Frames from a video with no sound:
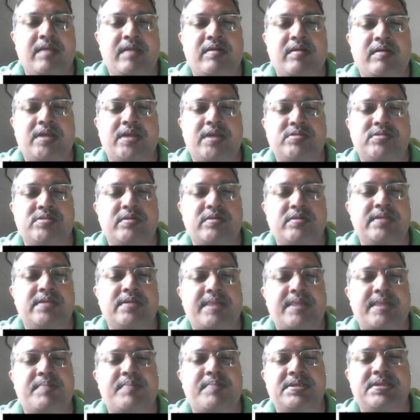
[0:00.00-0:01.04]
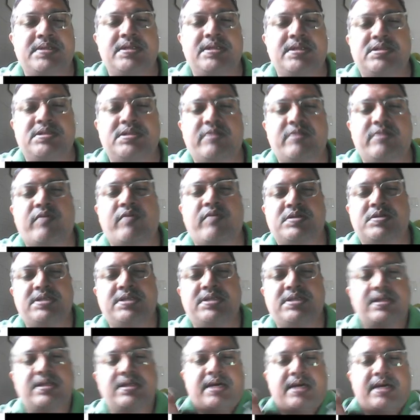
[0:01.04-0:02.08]
Okay, so the representation of
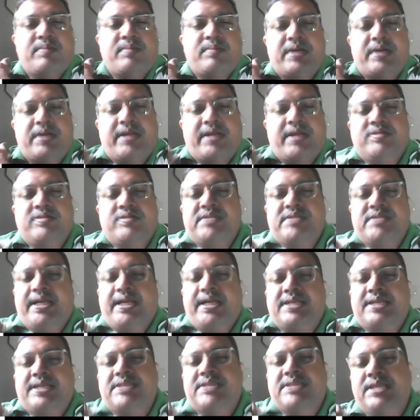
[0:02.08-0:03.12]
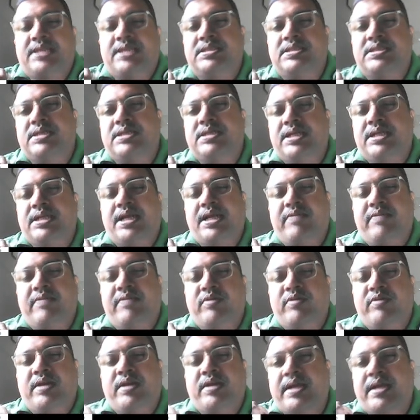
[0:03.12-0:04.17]
oxygen carbon dioxide exchange in
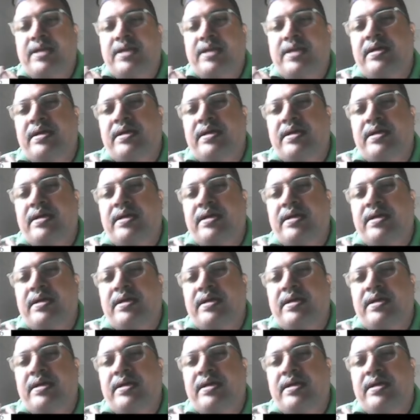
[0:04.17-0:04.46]
alveoli and